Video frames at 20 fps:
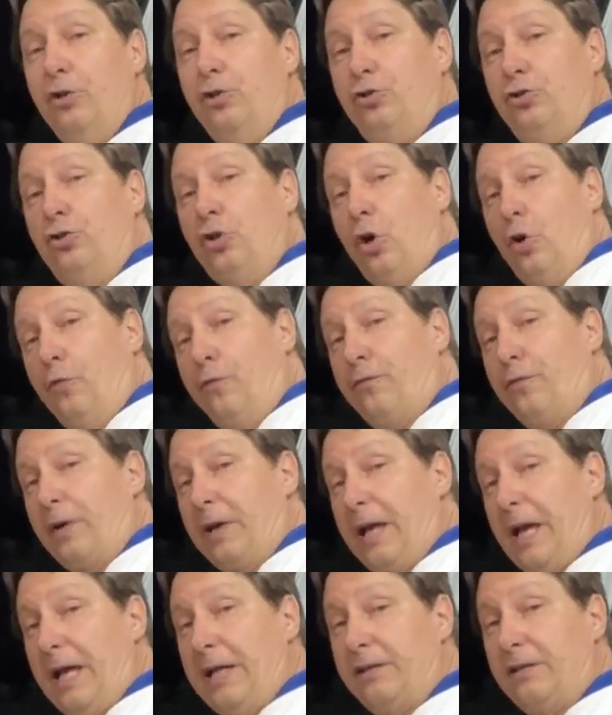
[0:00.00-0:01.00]
don't
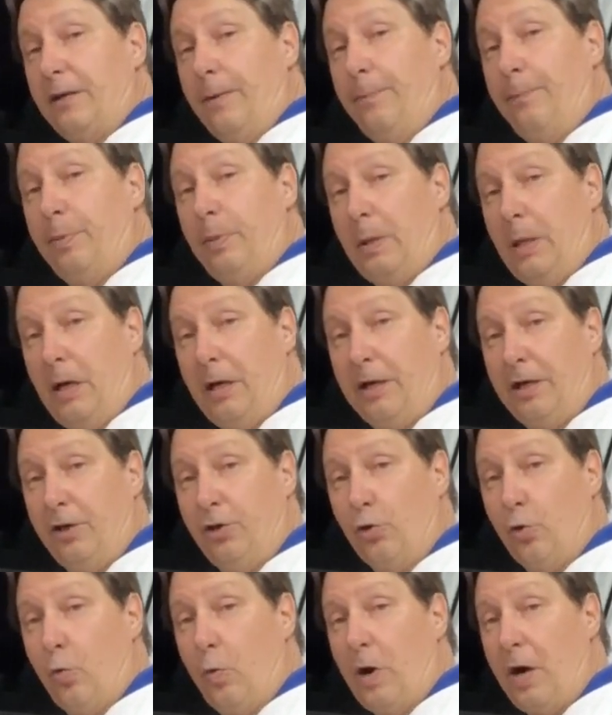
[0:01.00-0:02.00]
forget to plug
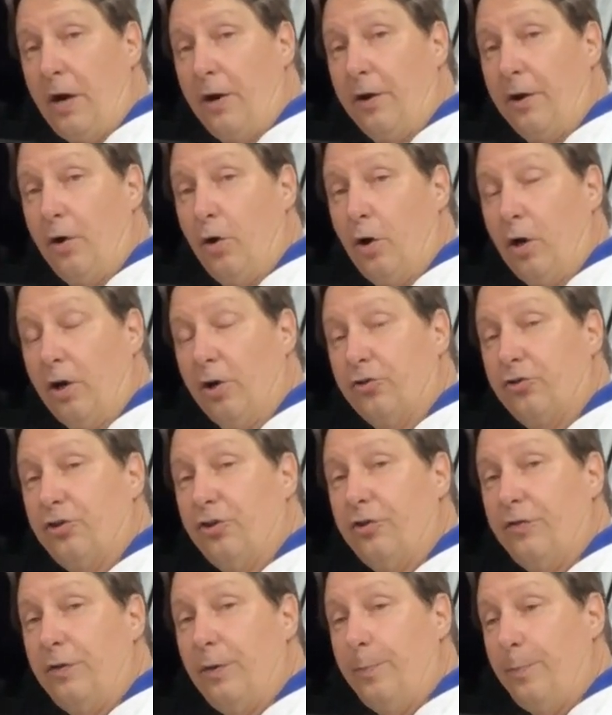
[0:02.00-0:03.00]
in your wiring harness,
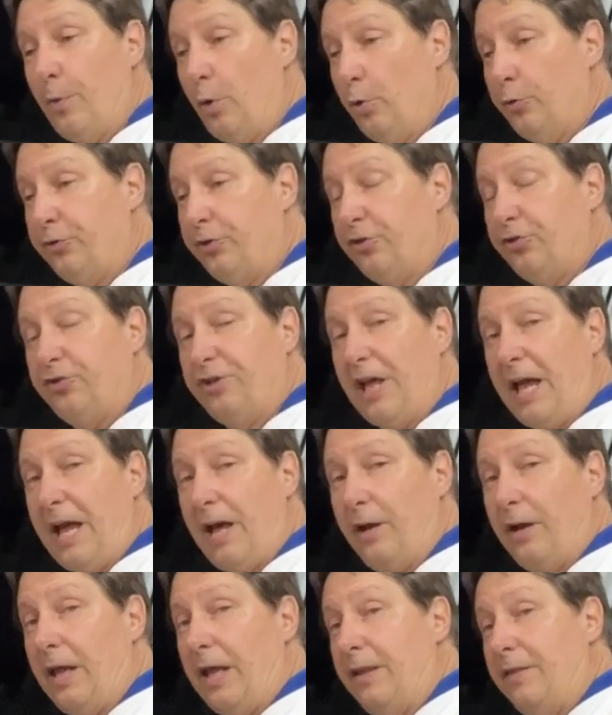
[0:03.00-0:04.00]
because if you bolt this
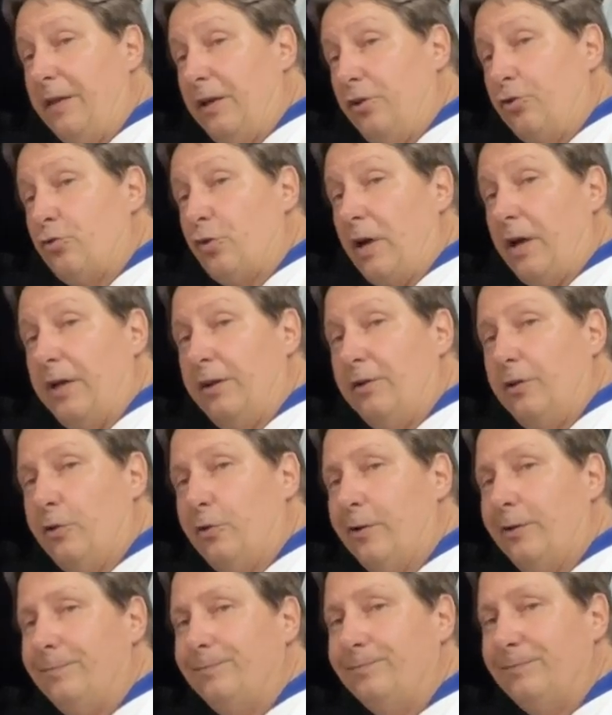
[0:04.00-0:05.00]
down and then try and
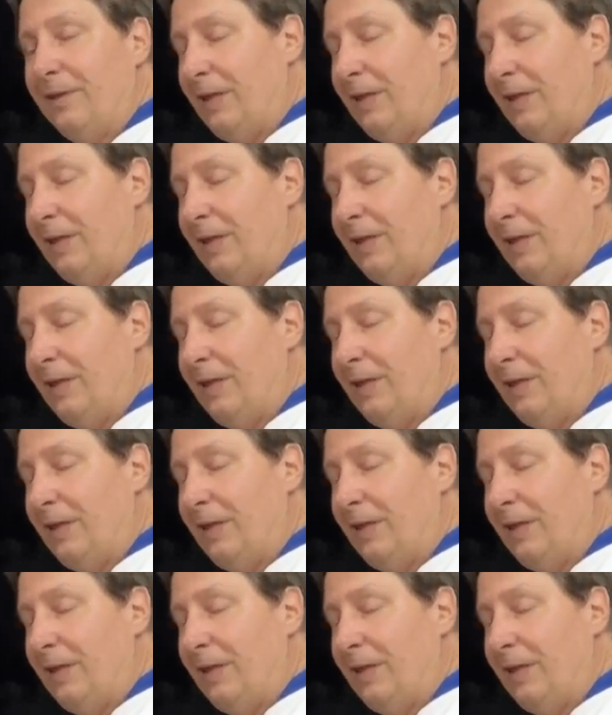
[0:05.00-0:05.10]
do it,